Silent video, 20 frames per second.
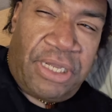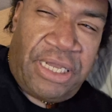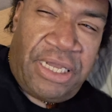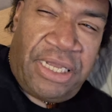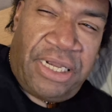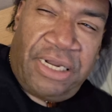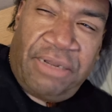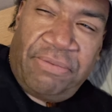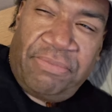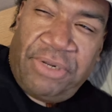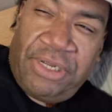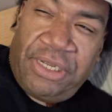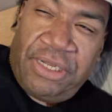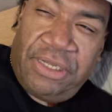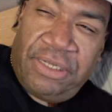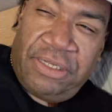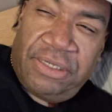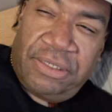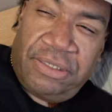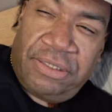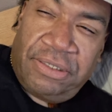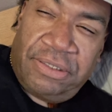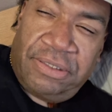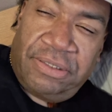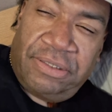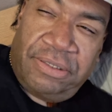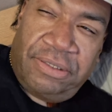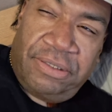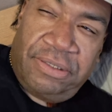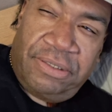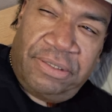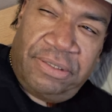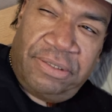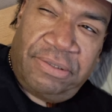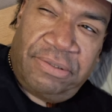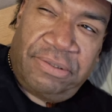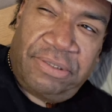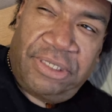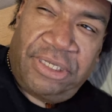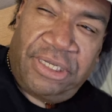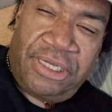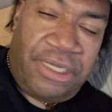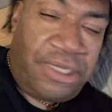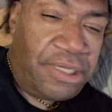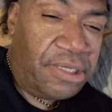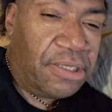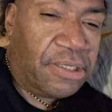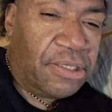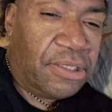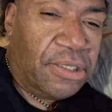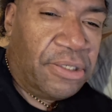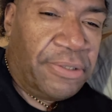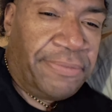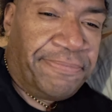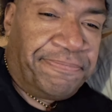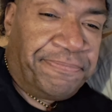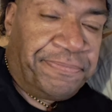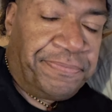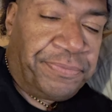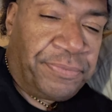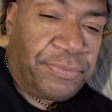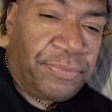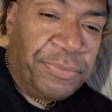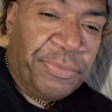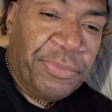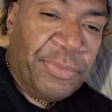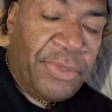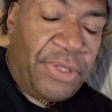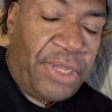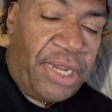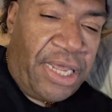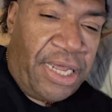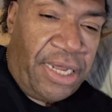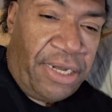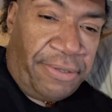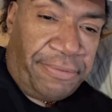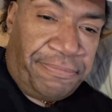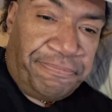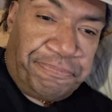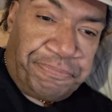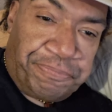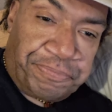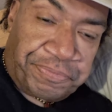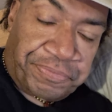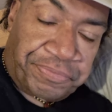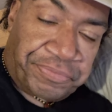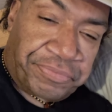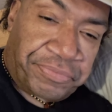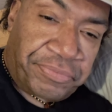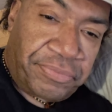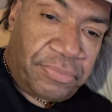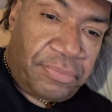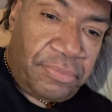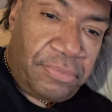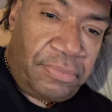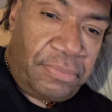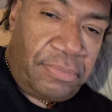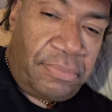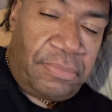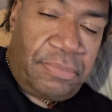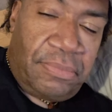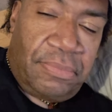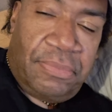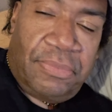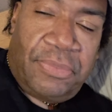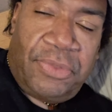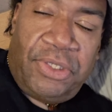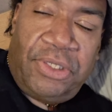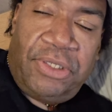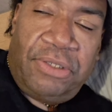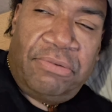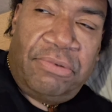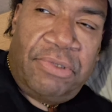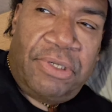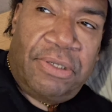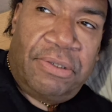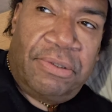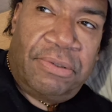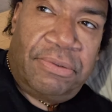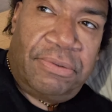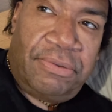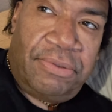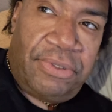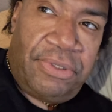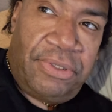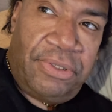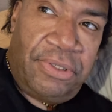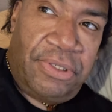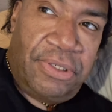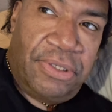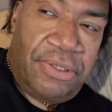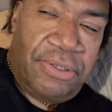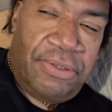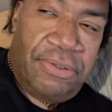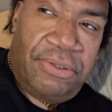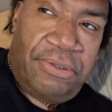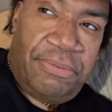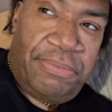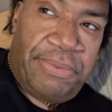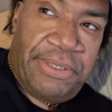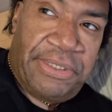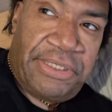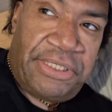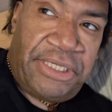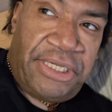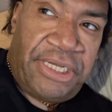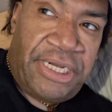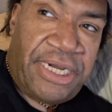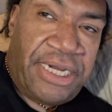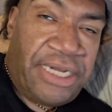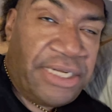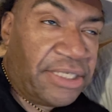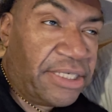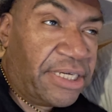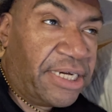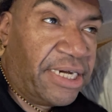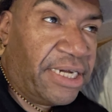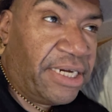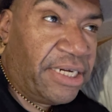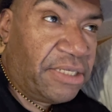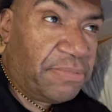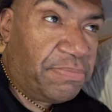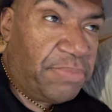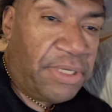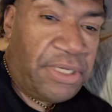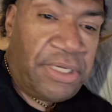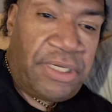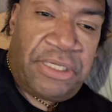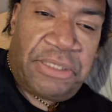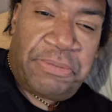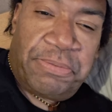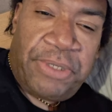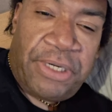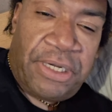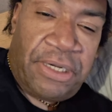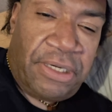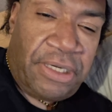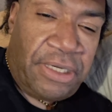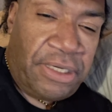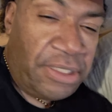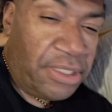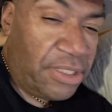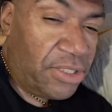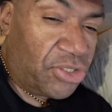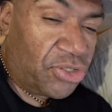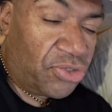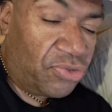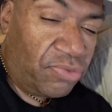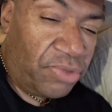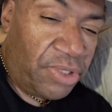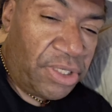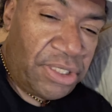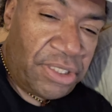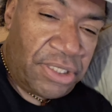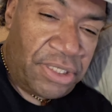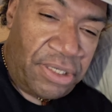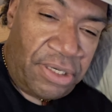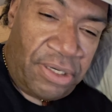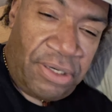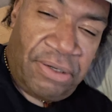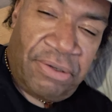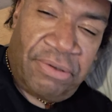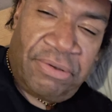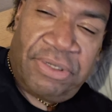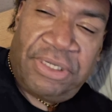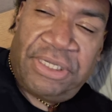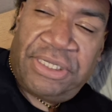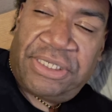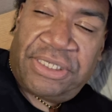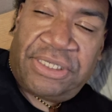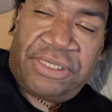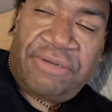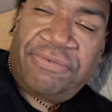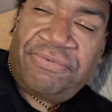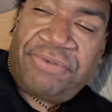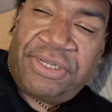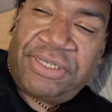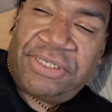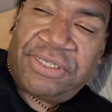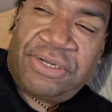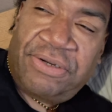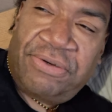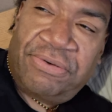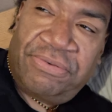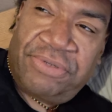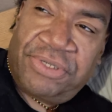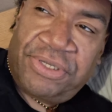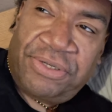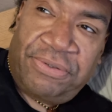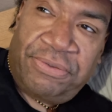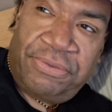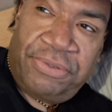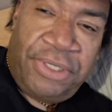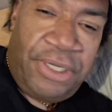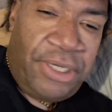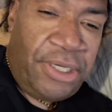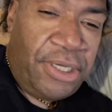And I'm like, okay. Now, you know, you done heard about T.I. and Tiny's business been all on these streets and all this stuff that goes on.